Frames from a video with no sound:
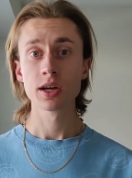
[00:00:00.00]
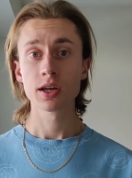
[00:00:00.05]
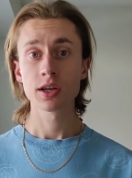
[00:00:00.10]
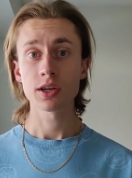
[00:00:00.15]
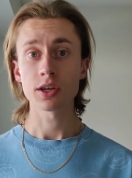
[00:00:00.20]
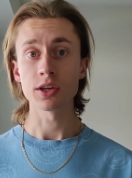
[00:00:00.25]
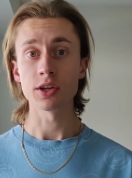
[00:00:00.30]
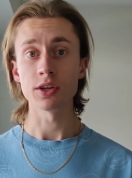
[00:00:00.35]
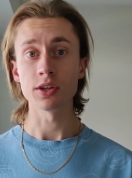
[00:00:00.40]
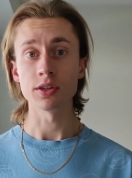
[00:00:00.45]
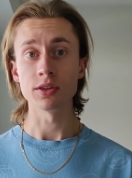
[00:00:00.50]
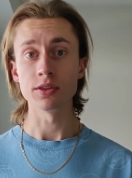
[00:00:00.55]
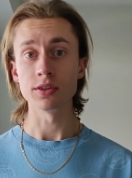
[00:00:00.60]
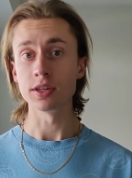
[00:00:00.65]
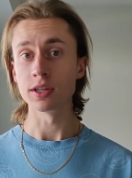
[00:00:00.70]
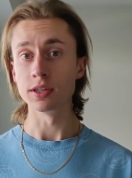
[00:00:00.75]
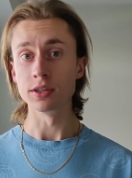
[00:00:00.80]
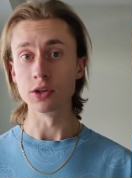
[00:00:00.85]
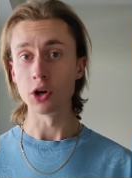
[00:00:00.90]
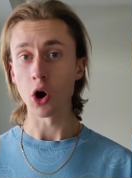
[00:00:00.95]
he
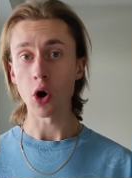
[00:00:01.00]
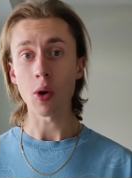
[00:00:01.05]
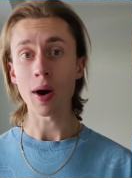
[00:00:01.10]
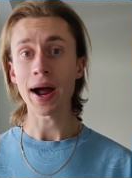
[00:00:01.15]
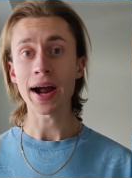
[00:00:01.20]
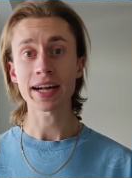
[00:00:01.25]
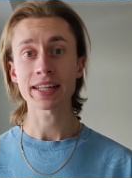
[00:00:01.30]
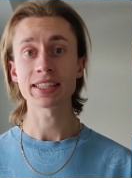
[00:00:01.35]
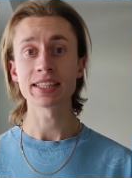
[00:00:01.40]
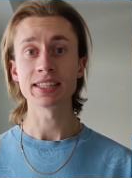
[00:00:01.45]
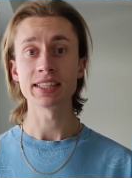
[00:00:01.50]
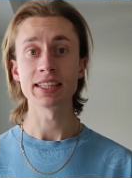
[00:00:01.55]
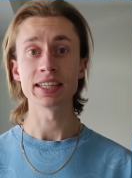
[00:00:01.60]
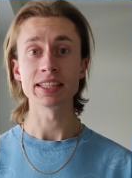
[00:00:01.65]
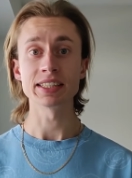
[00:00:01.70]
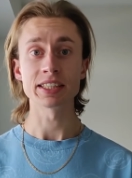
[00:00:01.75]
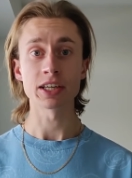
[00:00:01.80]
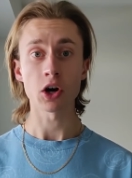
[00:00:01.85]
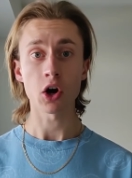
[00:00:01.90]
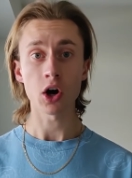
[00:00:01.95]
did no acting
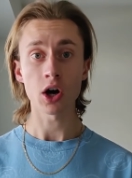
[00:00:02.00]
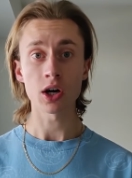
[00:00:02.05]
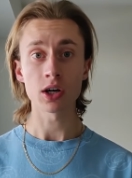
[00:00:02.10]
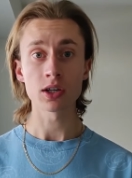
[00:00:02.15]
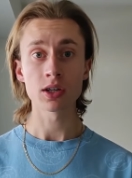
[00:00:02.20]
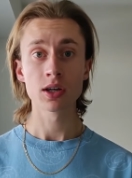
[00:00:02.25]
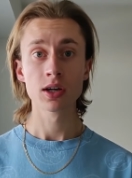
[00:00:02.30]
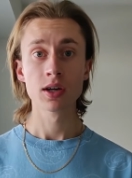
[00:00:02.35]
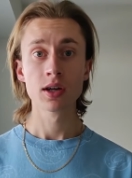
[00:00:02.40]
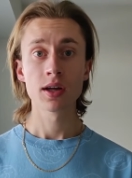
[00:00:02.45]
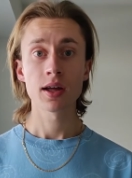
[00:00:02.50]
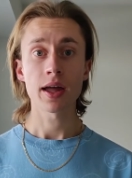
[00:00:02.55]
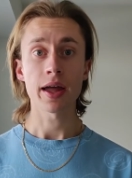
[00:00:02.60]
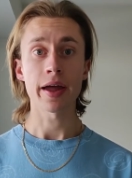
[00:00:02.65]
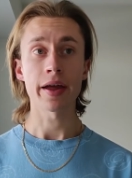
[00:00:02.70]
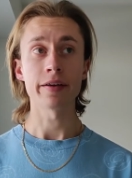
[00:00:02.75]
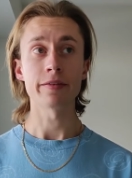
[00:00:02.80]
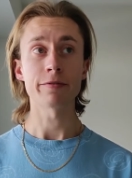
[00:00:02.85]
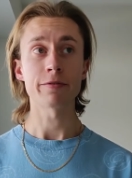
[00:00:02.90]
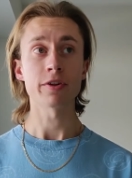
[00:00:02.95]
gigs at all.
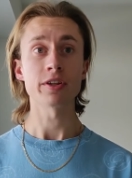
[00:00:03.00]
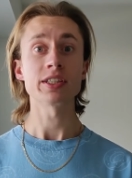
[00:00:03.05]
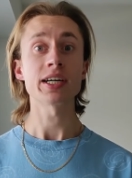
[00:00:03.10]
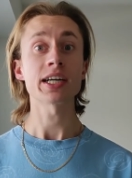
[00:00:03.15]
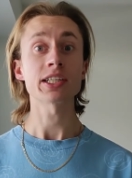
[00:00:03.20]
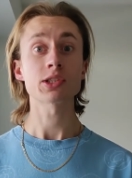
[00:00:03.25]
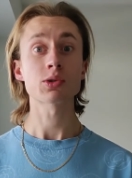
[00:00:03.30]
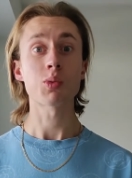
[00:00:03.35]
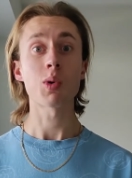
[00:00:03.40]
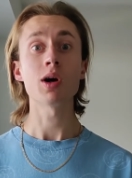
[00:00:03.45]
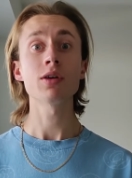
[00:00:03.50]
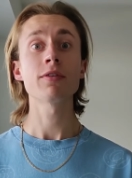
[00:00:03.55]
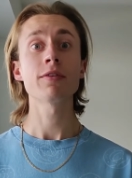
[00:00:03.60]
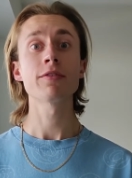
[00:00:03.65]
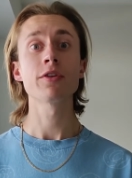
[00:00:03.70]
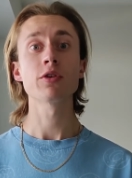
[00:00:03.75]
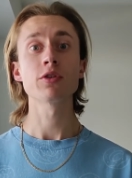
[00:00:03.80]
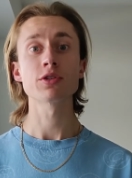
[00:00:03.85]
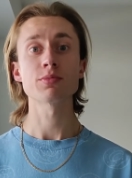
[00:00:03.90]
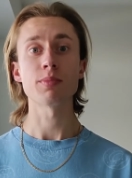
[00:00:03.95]
And for the last 12 of
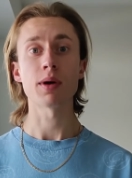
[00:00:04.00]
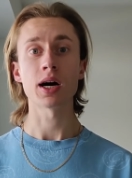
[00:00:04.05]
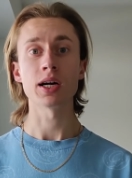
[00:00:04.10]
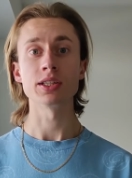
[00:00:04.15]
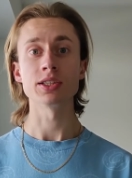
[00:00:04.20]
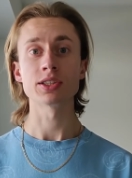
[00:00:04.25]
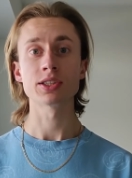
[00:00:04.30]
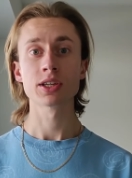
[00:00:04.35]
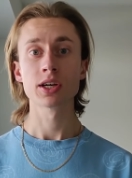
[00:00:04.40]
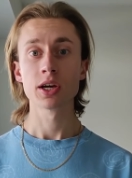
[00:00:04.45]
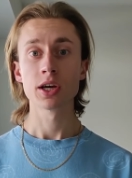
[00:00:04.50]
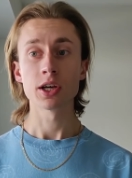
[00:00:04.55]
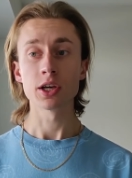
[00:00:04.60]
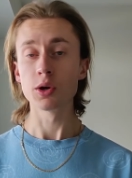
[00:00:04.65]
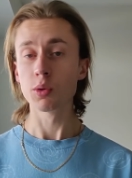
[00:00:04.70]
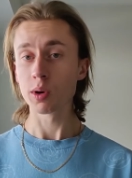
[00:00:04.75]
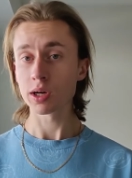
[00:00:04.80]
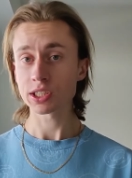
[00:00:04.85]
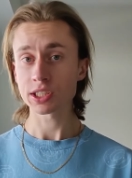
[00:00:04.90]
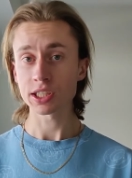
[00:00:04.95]
those months, he
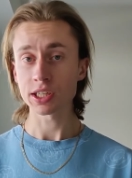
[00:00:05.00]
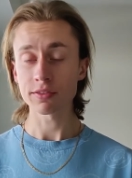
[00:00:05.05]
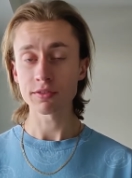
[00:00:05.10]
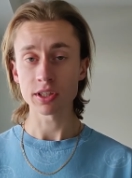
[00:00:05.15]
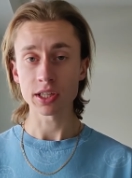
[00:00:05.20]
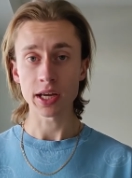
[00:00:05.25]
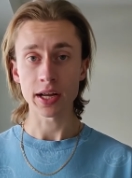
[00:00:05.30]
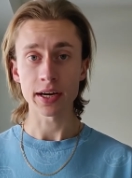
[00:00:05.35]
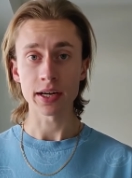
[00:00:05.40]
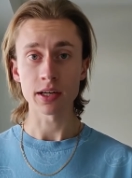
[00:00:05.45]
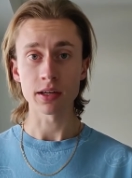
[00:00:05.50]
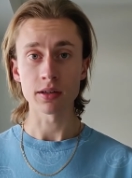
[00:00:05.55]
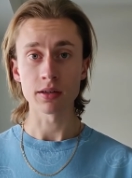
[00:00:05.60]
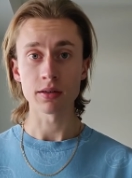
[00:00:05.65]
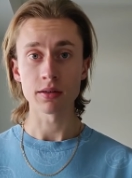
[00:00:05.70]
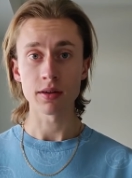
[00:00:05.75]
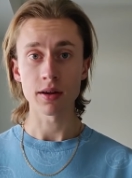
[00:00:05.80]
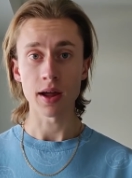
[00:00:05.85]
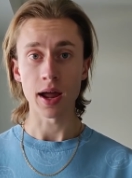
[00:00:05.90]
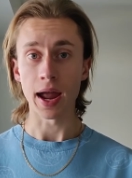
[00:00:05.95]
wasn't even getting
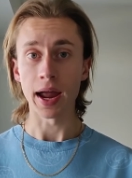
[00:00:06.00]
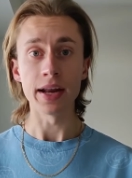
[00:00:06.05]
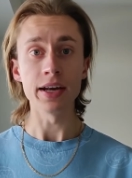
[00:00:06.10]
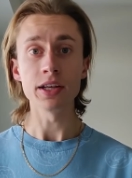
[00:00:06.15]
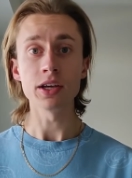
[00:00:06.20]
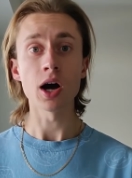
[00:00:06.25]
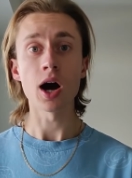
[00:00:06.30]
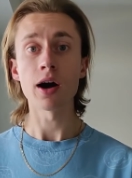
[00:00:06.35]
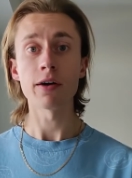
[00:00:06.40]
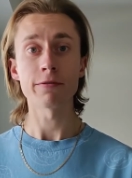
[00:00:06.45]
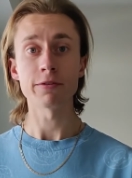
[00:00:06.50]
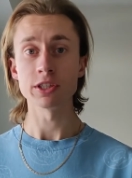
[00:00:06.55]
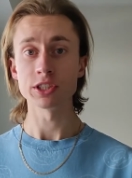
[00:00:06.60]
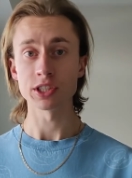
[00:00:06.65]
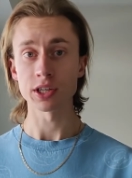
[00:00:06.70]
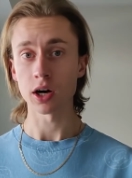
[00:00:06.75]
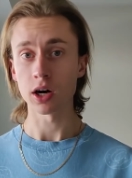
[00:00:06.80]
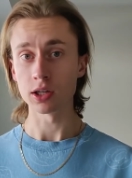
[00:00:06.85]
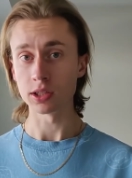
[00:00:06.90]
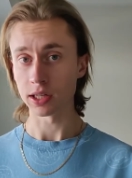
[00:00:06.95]
any offers
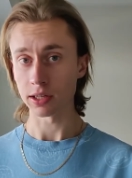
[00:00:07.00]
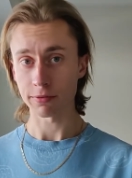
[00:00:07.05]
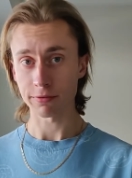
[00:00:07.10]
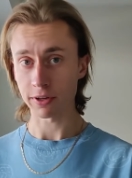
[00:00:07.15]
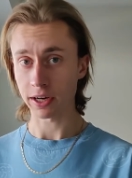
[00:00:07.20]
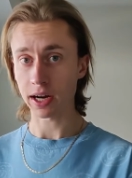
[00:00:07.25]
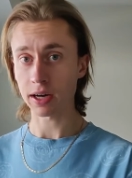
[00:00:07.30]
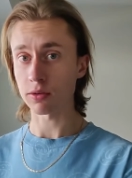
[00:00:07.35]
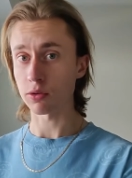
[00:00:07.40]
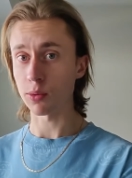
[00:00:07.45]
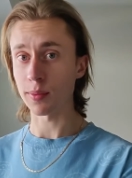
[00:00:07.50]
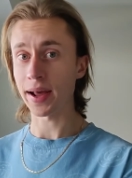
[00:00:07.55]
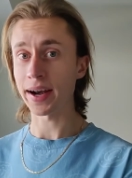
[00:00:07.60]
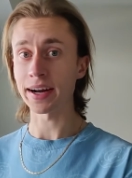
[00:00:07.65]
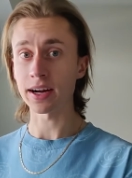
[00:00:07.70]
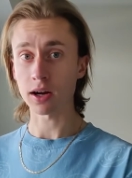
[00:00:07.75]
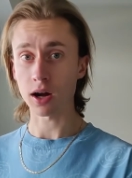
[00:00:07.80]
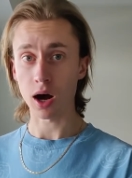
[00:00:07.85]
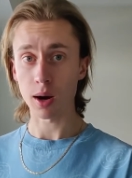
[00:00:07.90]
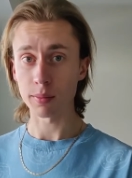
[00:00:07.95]
at all. Like, forget
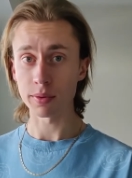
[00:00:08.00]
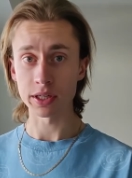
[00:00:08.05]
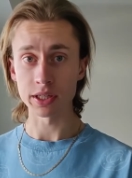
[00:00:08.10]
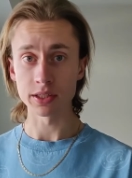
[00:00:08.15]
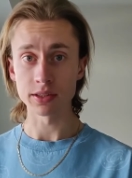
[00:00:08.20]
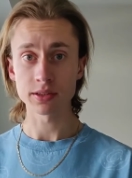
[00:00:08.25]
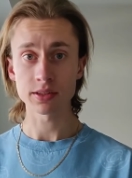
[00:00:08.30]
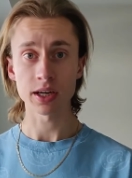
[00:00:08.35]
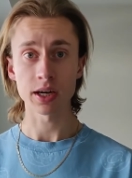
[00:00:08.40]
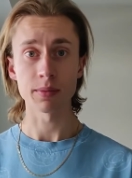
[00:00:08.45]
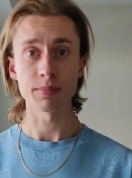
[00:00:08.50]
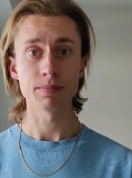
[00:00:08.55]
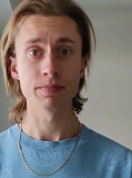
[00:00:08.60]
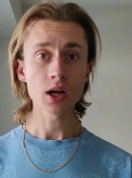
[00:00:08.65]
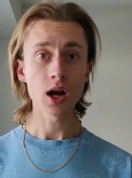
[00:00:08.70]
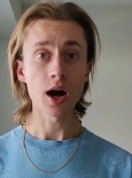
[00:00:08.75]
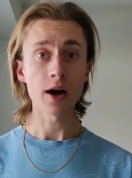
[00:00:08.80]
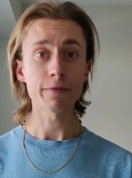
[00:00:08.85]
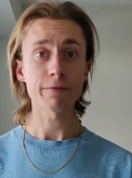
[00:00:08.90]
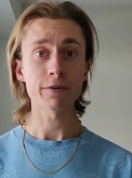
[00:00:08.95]
romantic comedy type
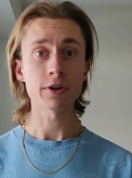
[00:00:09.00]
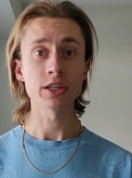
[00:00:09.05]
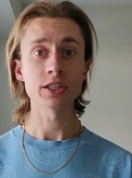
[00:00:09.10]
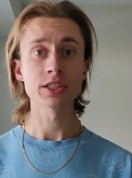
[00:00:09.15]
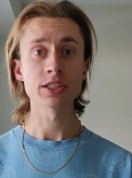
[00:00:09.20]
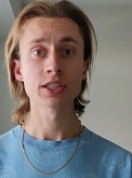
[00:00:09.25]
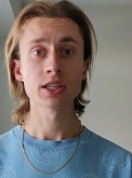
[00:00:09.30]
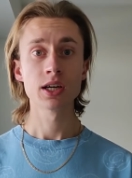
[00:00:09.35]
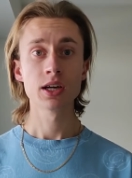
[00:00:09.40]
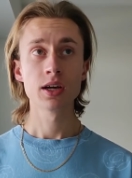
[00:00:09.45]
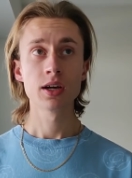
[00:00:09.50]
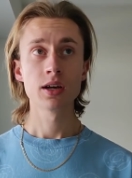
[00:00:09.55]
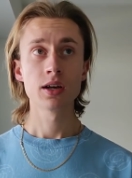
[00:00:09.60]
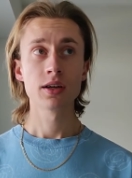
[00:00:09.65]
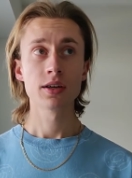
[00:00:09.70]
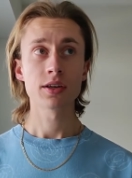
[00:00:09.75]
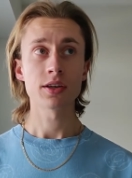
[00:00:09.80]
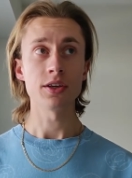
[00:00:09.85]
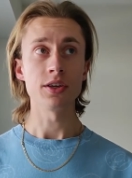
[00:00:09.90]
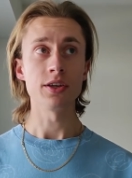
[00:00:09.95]
offers.
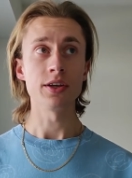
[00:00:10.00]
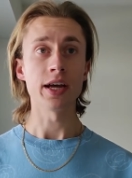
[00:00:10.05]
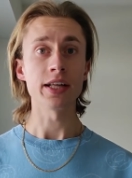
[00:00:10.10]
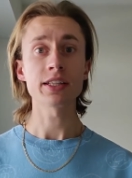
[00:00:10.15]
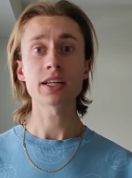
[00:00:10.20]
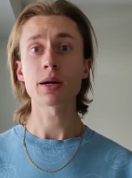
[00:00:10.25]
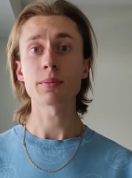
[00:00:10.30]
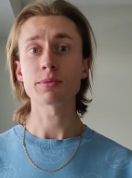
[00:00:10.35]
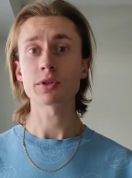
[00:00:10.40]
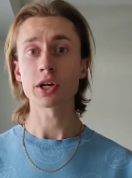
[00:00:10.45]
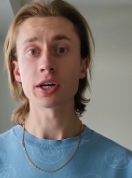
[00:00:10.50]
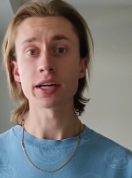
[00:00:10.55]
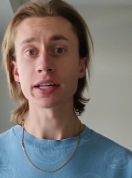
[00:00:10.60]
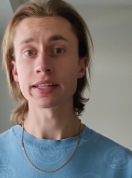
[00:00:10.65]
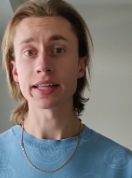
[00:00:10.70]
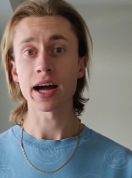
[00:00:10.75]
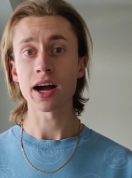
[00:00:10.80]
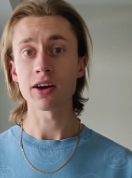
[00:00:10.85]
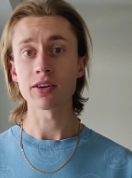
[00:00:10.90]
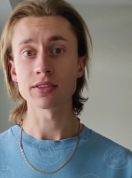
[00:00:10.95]
He ended up turning
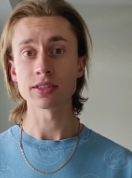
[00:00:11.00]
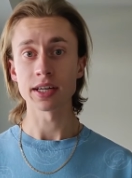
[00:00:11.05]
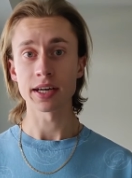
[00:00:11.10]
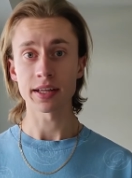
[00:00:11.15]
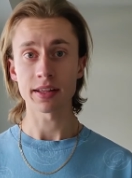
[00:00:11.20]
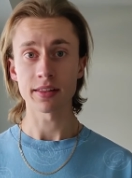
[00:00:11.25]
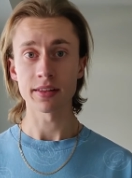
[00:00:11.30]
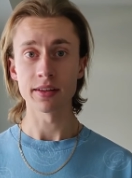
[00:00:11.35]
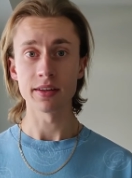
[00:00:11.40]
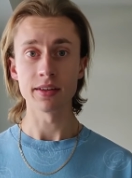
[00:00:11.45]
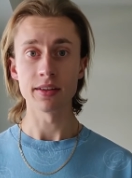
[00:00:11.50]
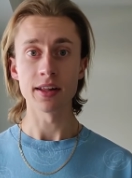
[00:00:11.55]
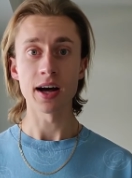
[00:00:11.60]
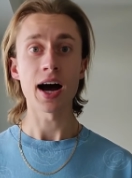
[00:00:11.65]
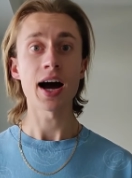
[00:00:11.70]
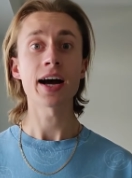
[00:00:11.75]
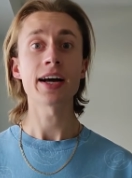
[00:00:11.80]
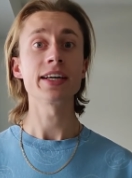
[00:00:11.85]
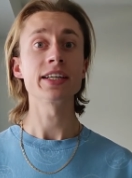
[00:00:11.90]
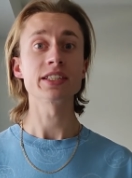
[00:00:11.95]
down, like, the
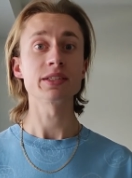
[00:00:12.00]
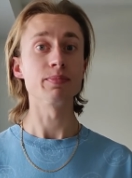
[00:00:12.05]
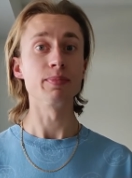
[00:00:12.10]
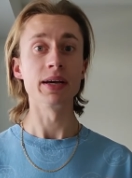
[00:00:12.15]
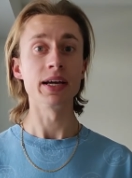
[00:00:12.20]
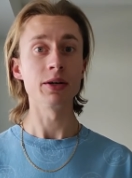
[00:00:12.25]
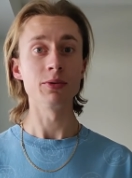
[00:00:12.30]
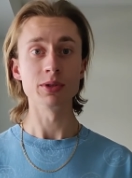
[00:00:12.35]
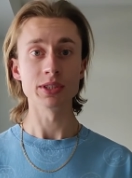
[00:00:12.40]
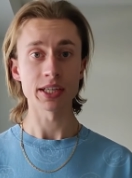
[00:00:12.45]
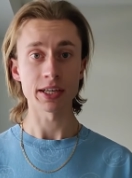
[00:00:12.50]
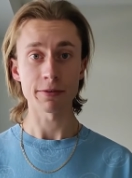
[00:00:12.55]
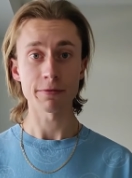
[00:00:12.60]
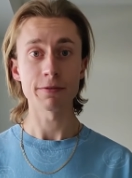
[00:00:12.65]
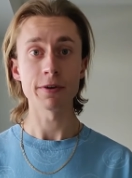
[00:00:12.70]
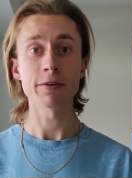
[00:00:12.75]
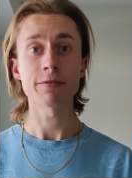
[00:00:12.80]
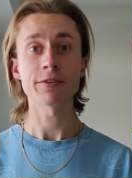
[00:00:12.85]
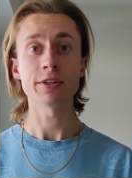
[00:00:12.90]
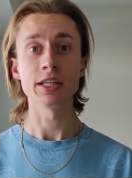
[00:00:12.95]
highest bid was like
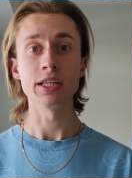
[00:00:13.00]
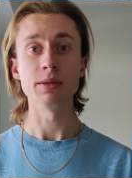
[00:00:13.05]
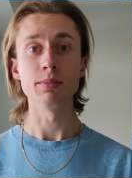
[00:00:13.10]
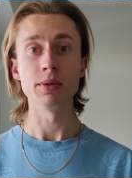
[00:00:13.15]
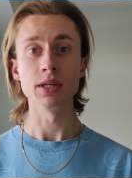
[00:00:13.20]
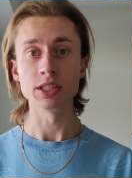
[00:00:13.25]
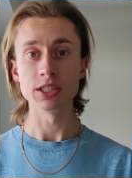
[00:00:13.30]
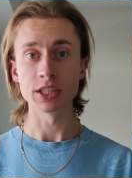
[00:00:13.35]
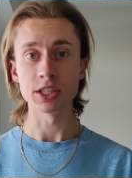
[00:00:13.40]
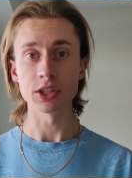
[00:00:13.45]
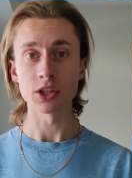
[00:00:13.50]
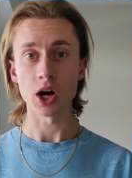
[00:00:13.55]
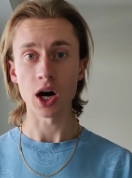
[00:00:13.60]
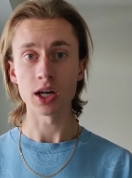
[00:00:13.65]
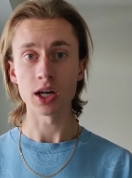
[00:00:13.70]
$15 million